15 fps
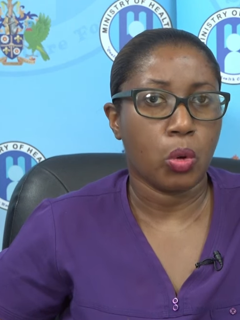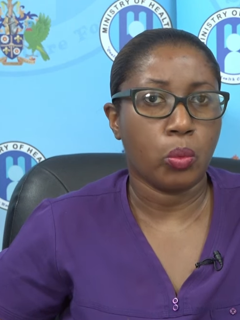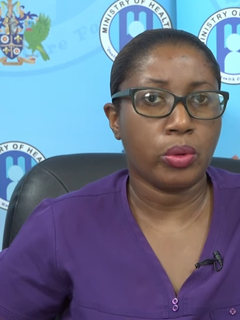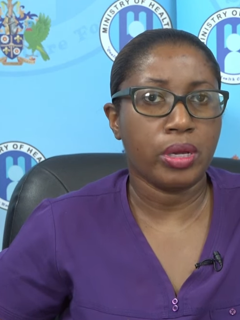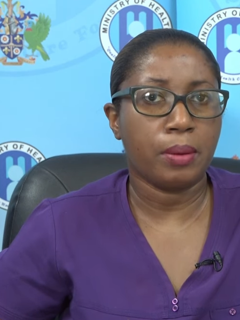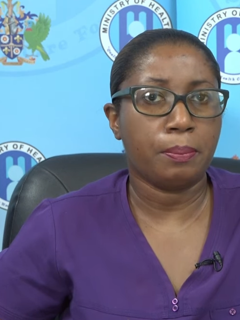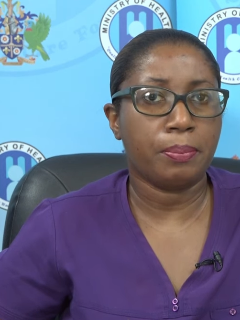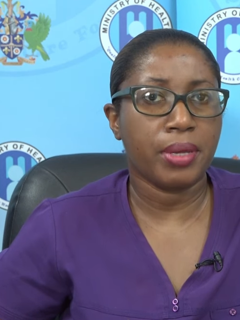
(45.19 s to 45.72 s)

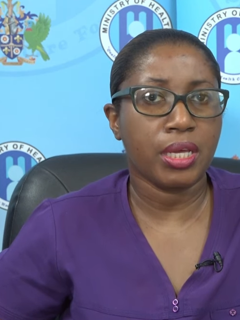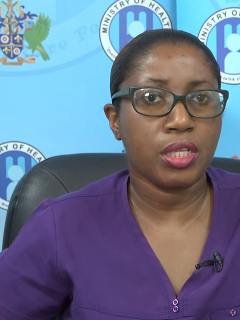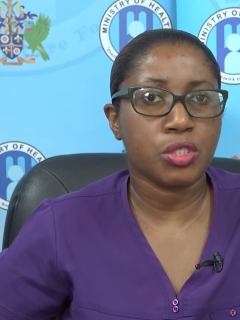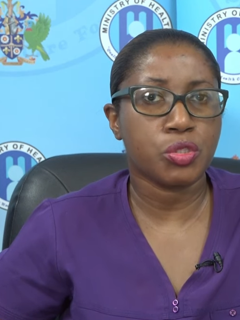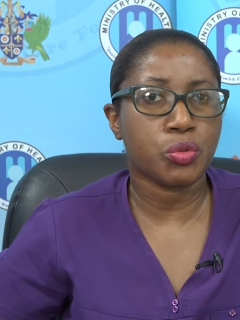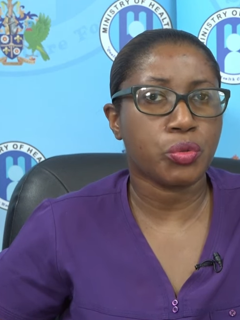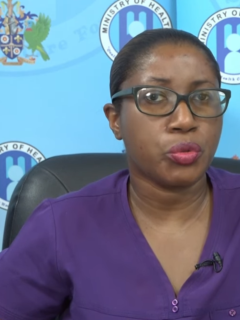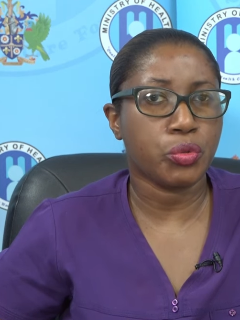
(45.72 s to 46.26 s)
We appeal
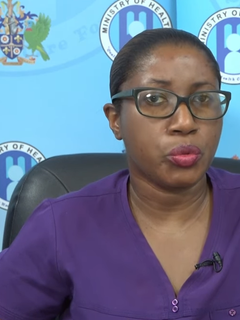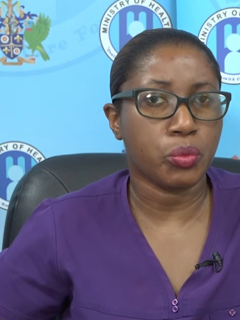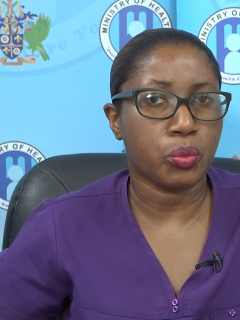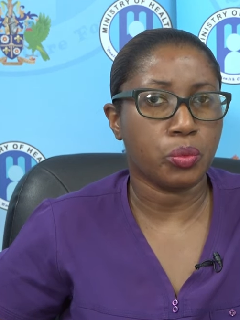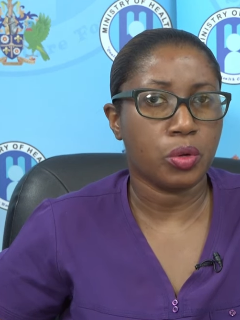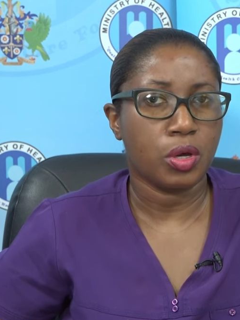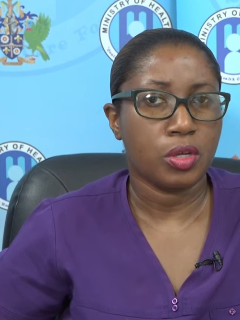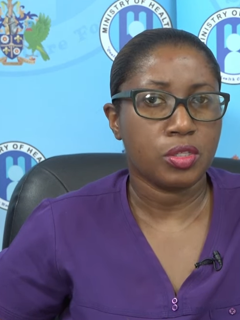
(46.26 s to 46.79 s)
to
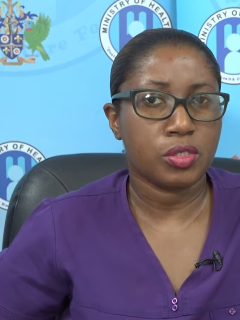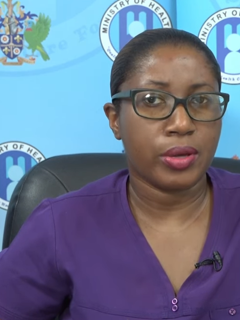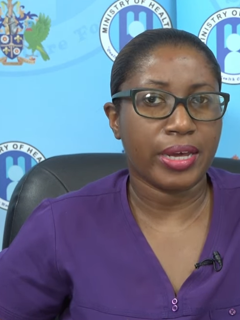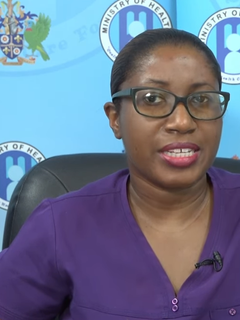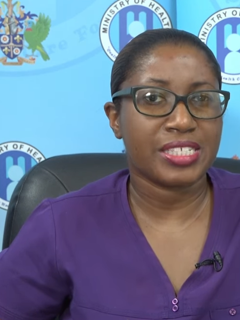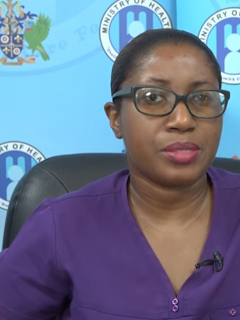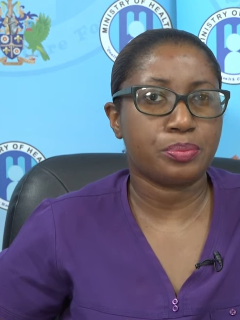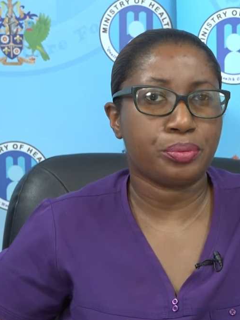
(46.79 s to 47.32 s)
you to
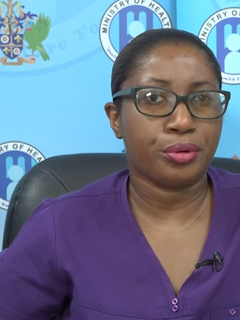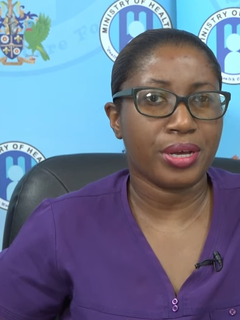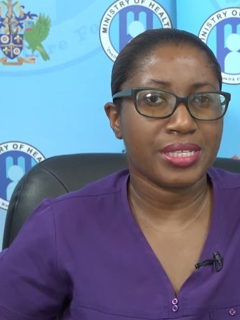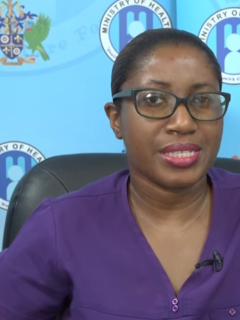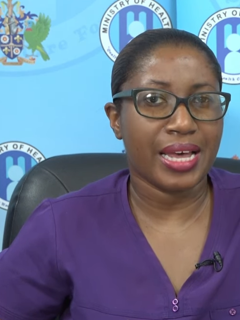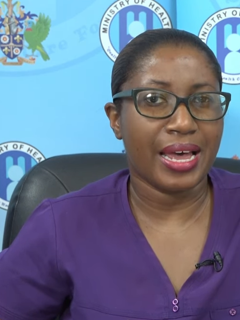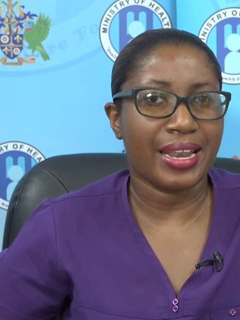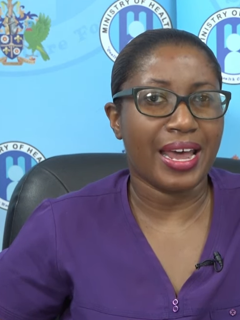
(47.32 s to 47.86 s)

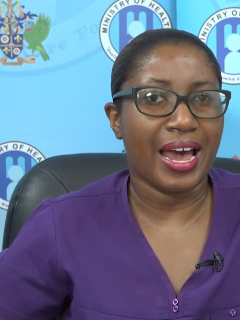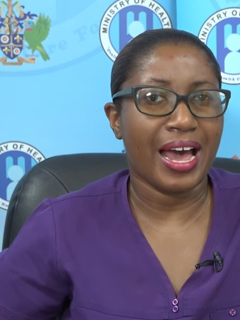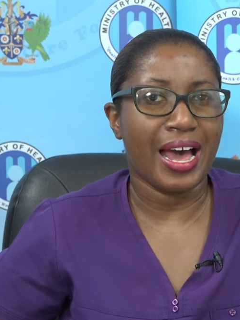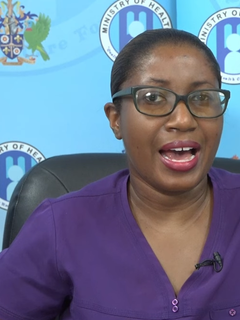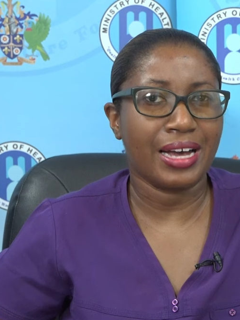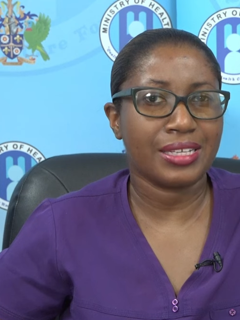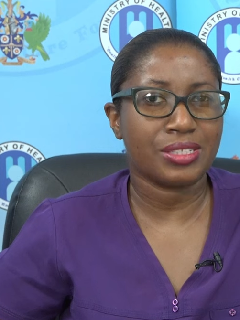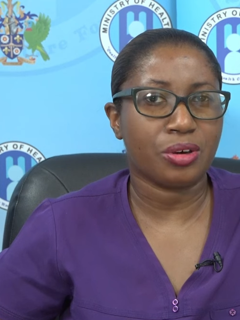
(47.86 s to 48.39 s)
express an
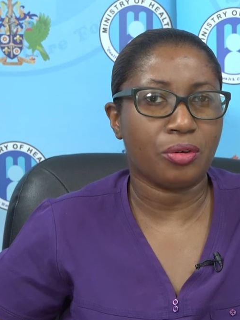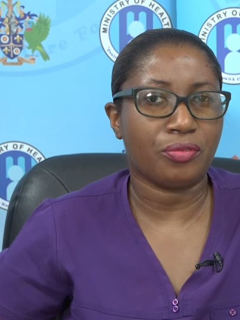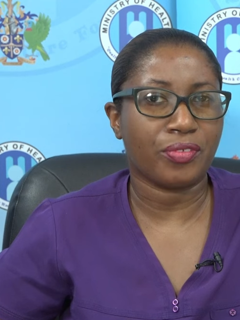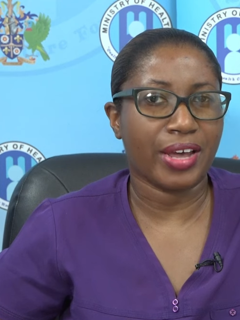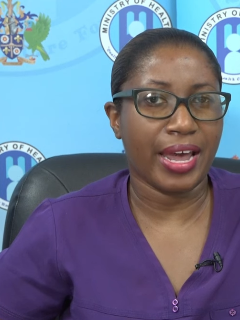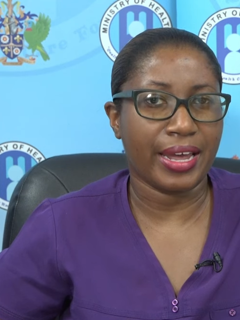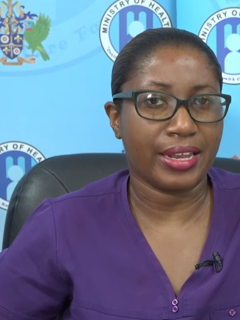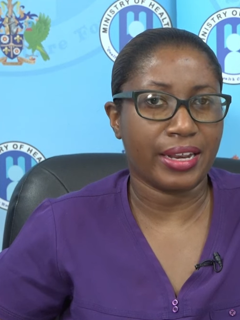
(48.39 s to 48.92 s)
act of
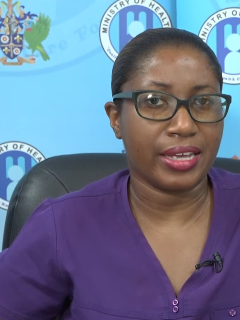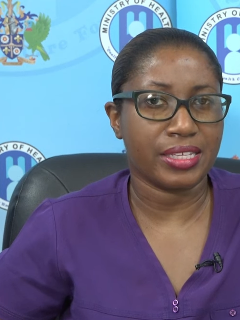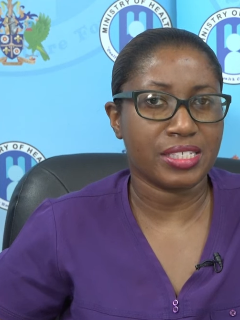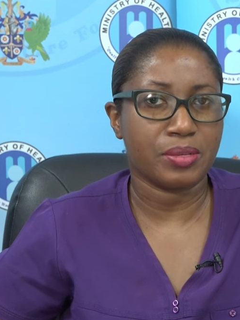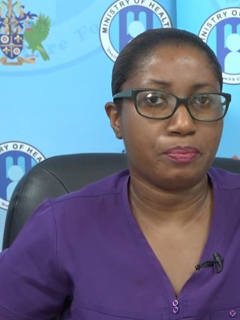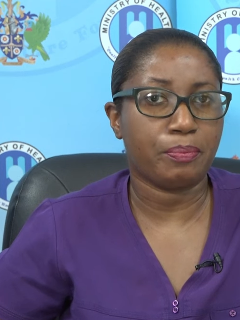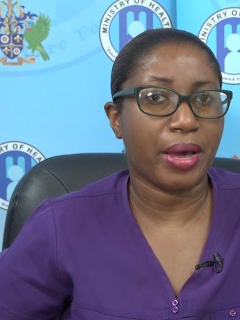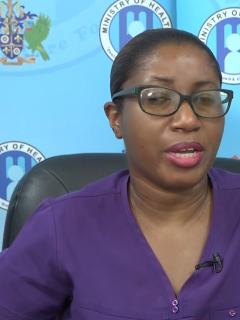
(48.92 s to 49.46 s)

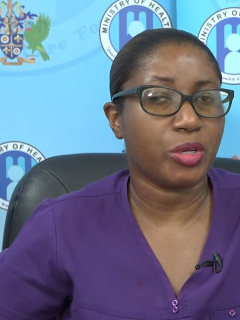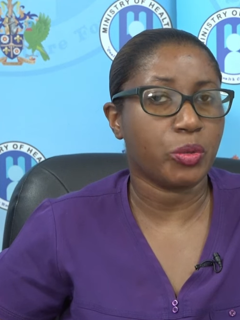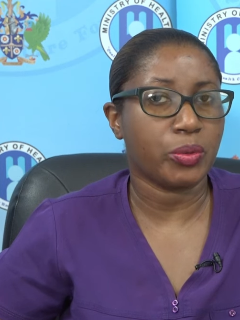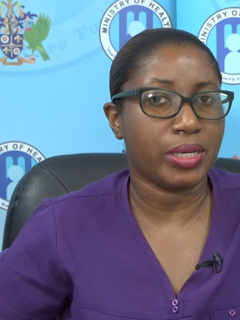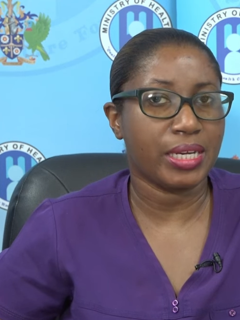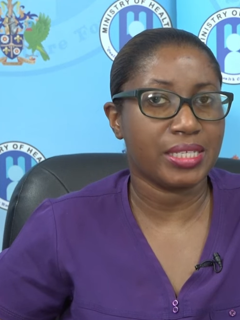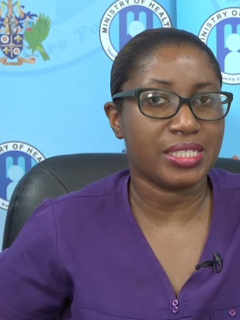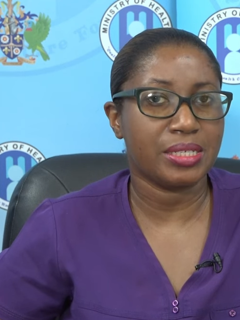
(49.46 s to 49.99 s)
kindness by
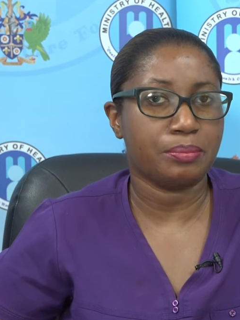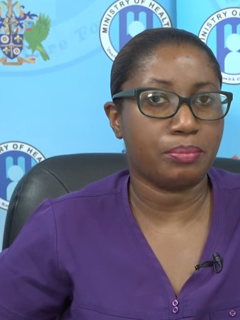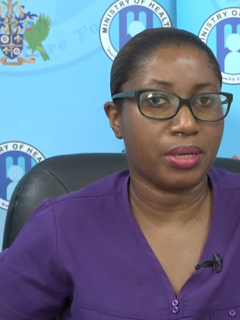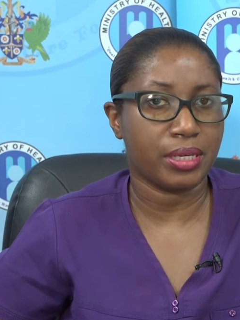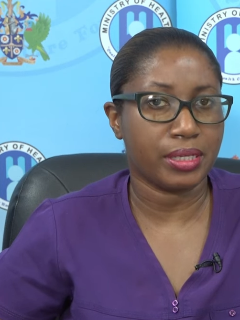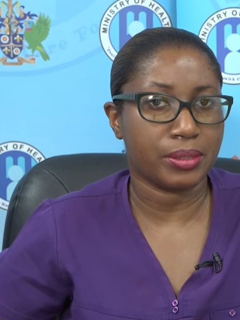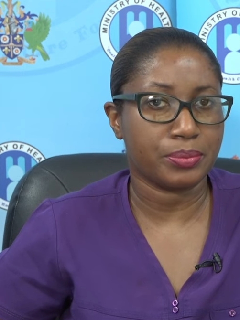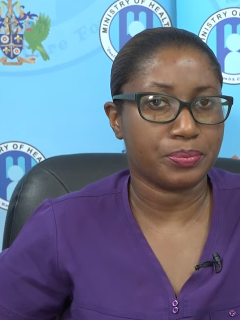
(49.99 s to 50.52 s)
donating
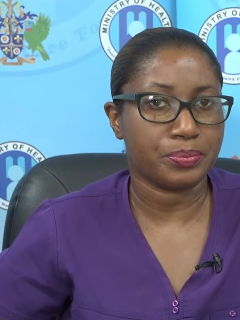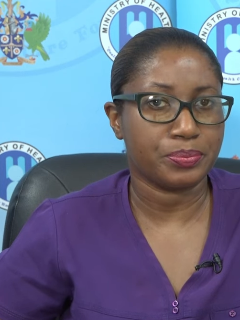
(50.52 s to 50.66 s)
blood.